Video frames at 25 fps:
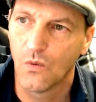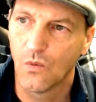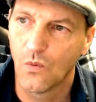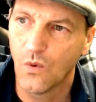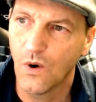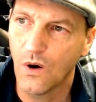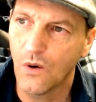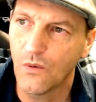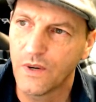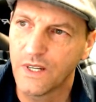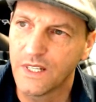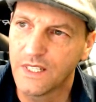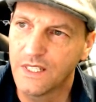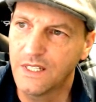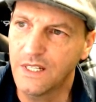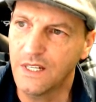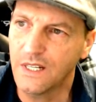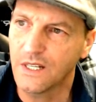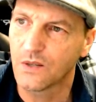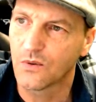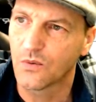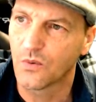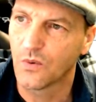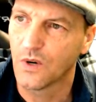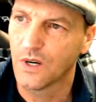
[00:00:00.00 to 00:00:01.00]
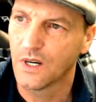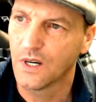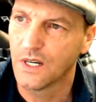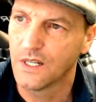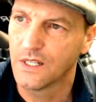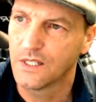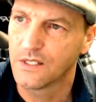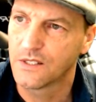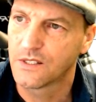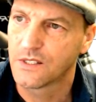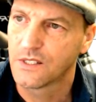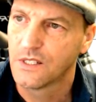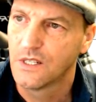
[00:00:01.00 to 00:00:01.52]
what we did
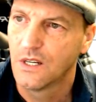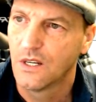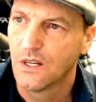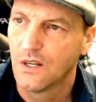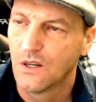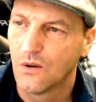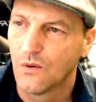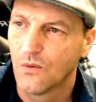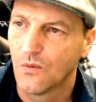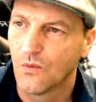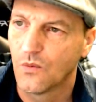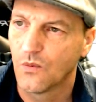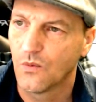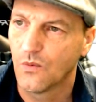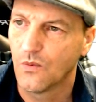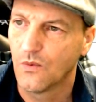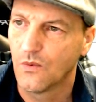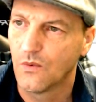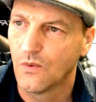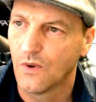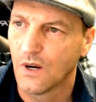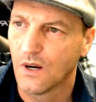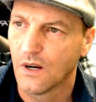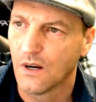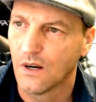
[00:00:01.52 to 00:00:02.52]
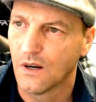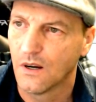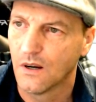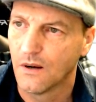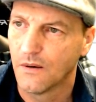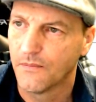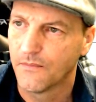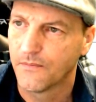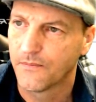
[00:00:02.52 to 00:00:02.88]
was, I